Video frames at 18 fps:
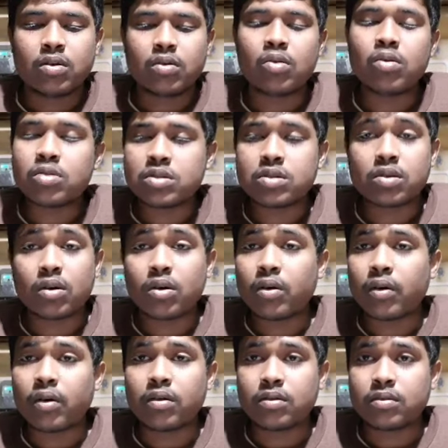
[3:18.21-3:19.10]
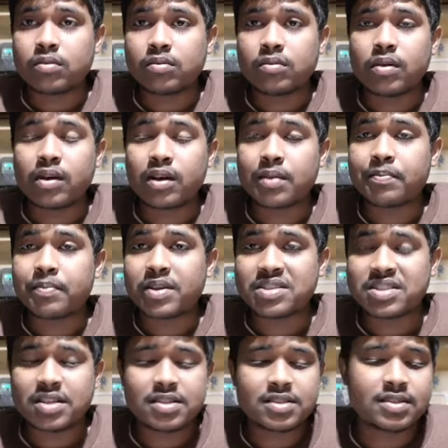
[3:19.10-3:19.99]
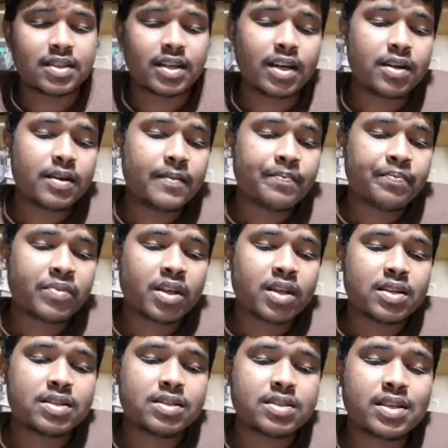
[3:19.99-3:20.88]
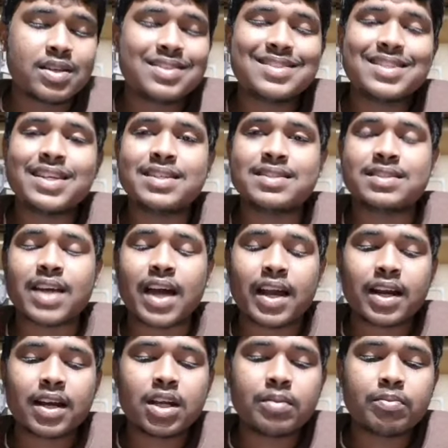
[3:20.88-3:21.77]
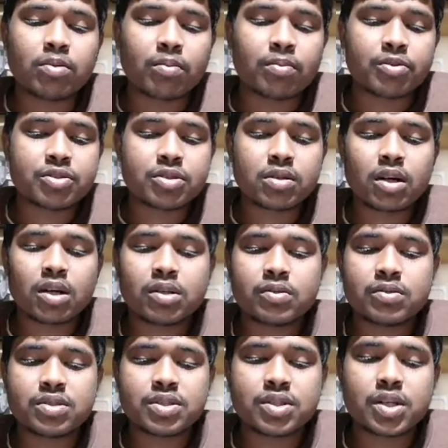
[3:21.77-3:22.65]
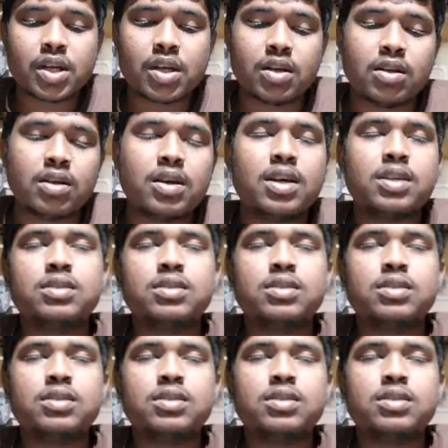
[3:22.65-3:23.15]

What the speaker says: Hooke's law represents that stress is directly proportional to strain.